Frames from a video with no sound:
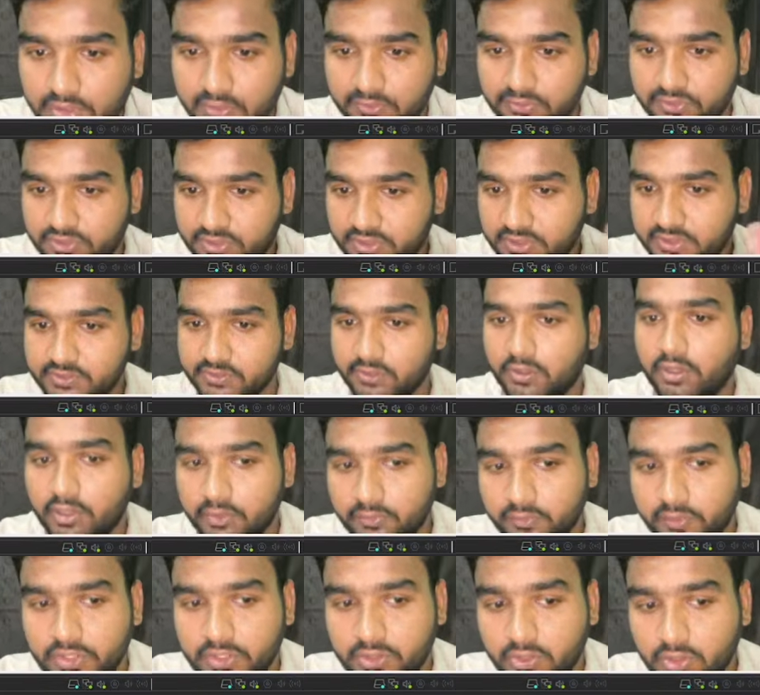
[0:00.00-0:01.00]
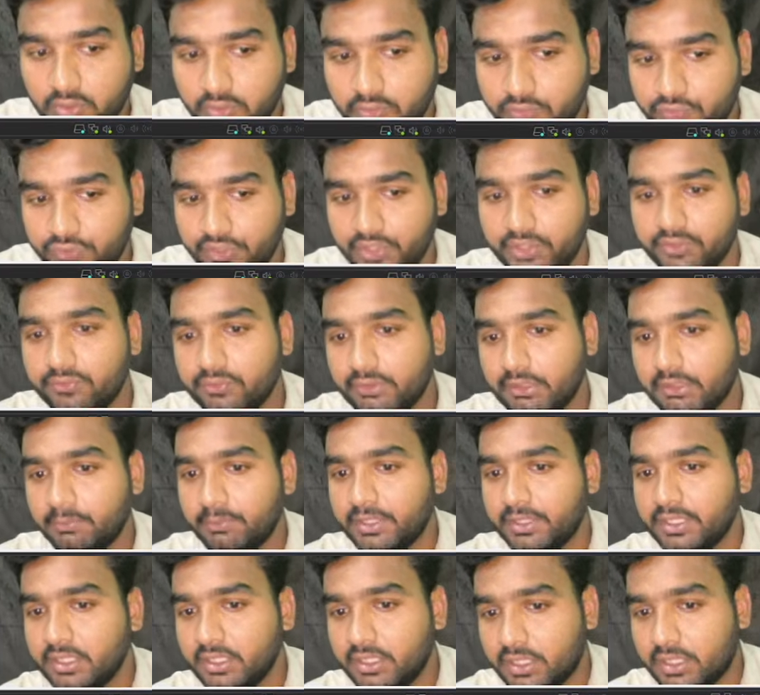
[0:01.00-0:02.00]
which is a short window where will
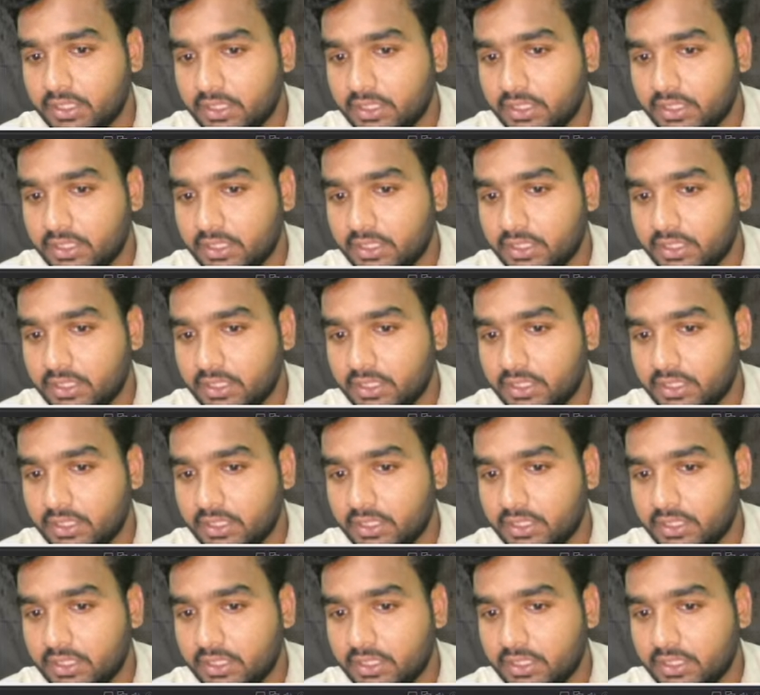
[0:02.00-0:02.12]
be